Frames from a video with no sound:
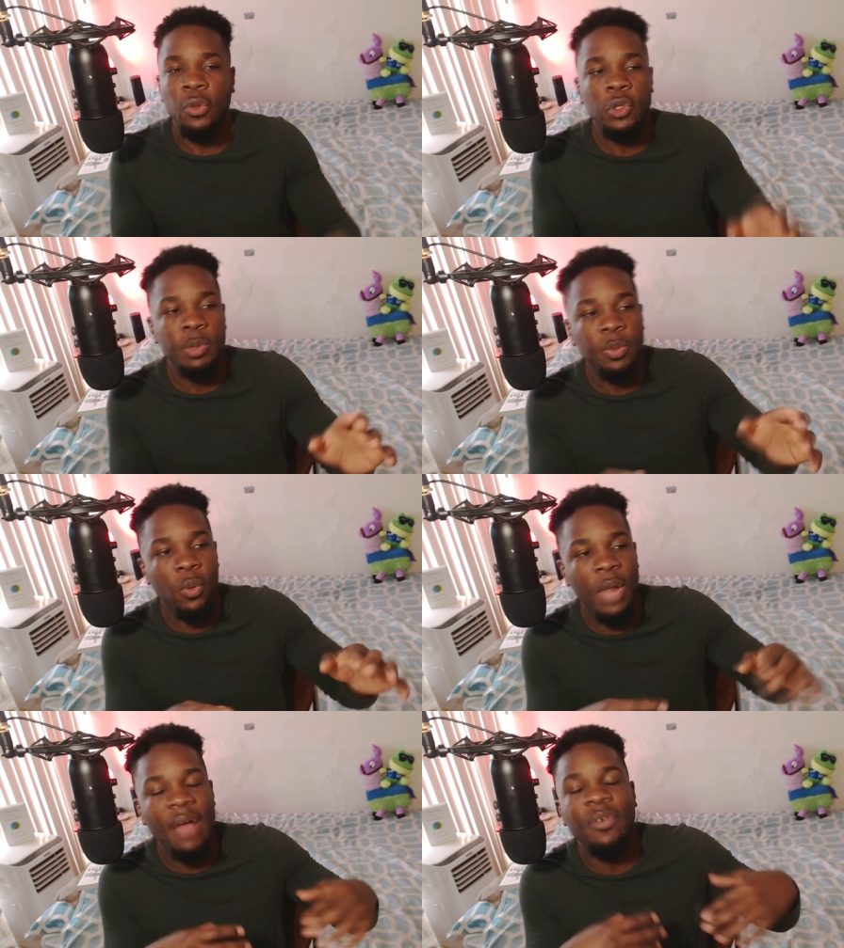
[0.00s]
those
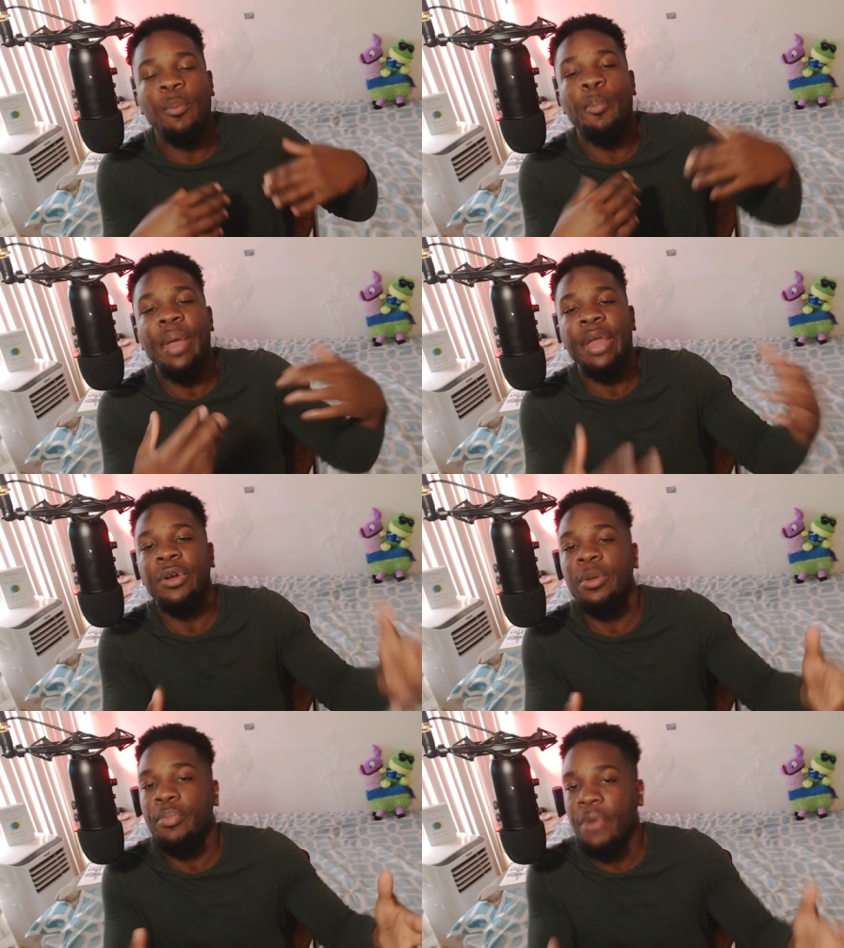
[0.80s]
people will have a
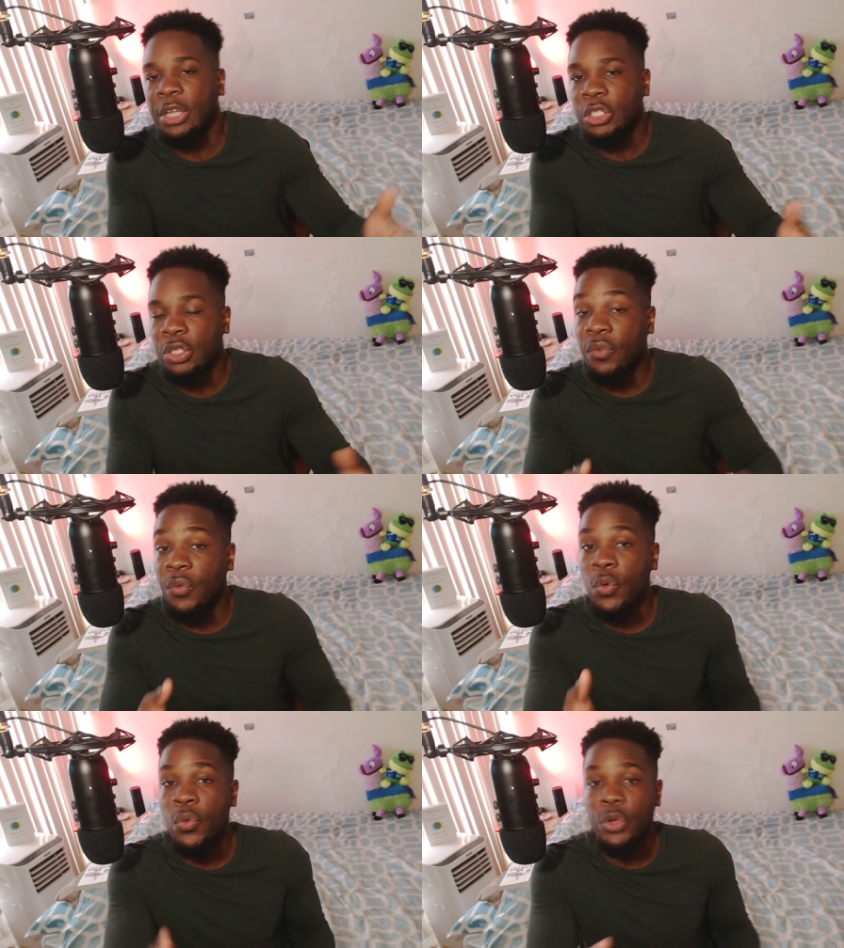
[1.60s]
better impression
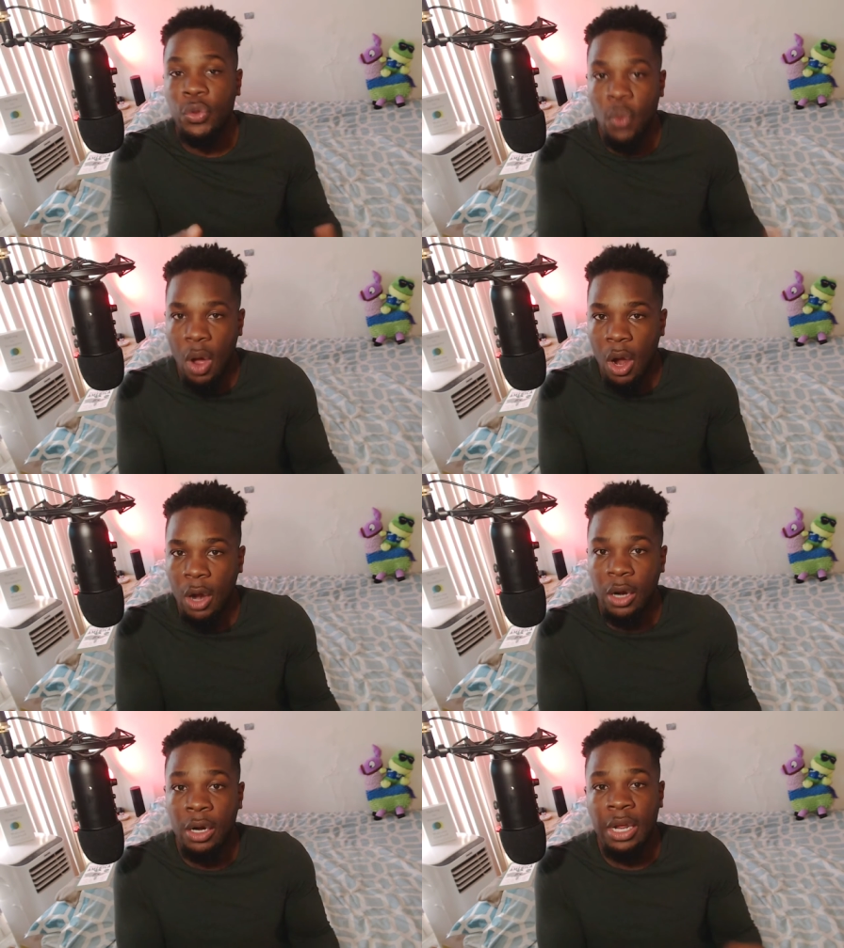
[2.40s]
of who you
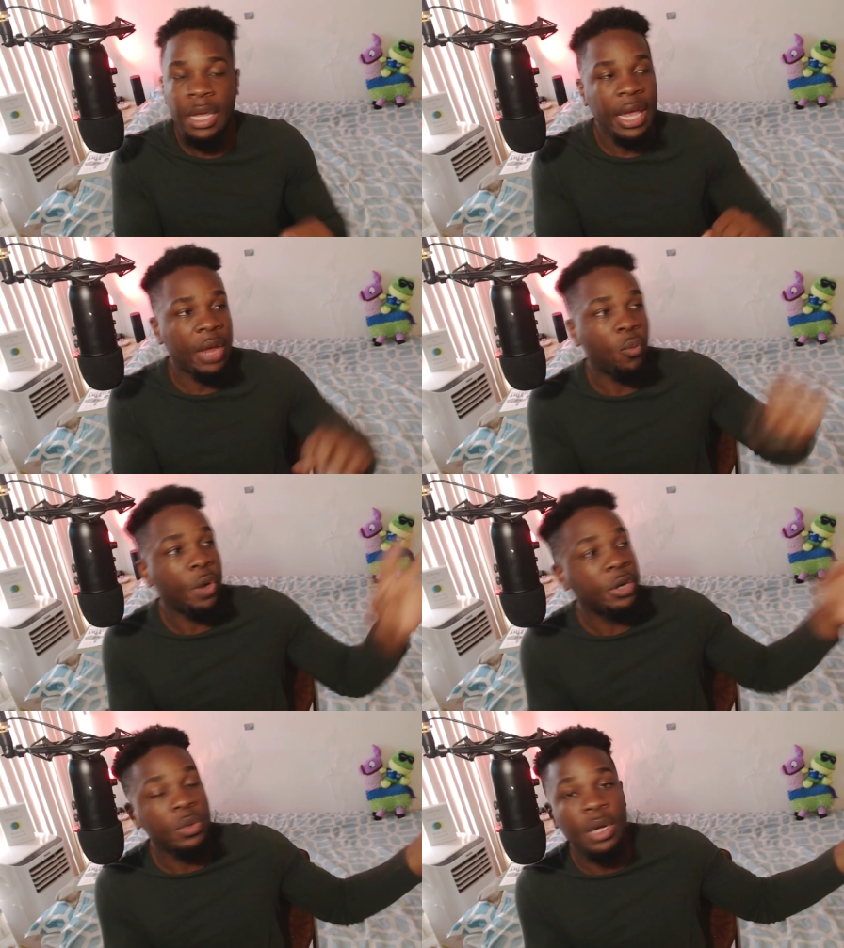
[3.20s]
are and
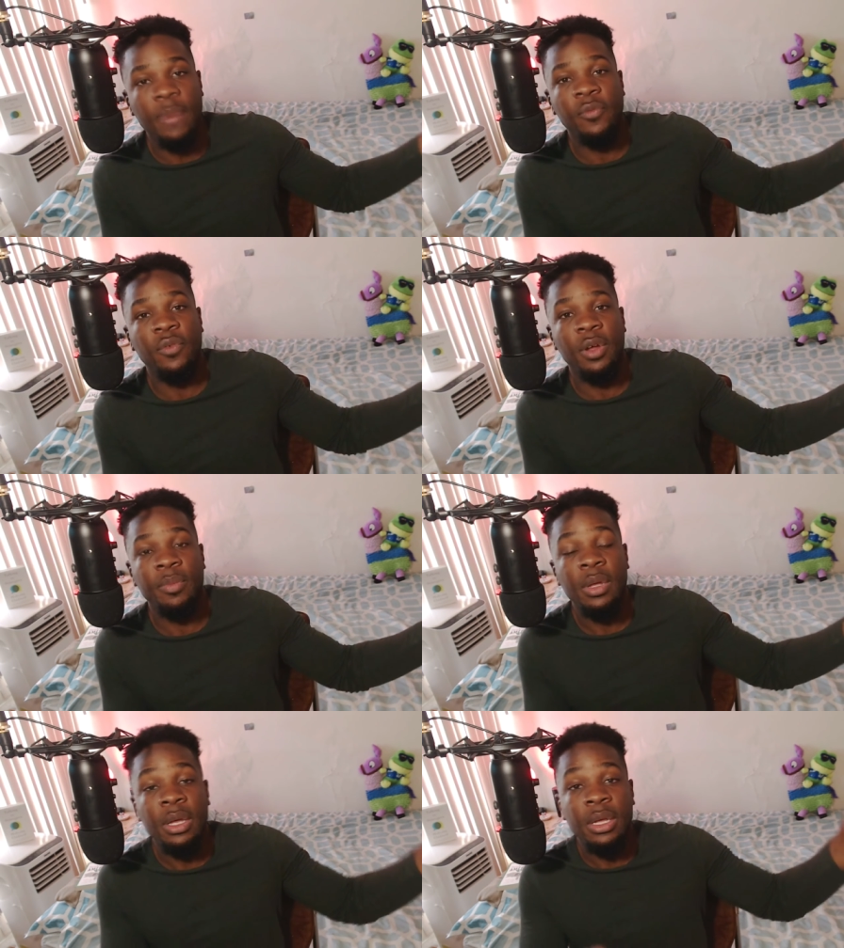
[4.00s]
where you come from.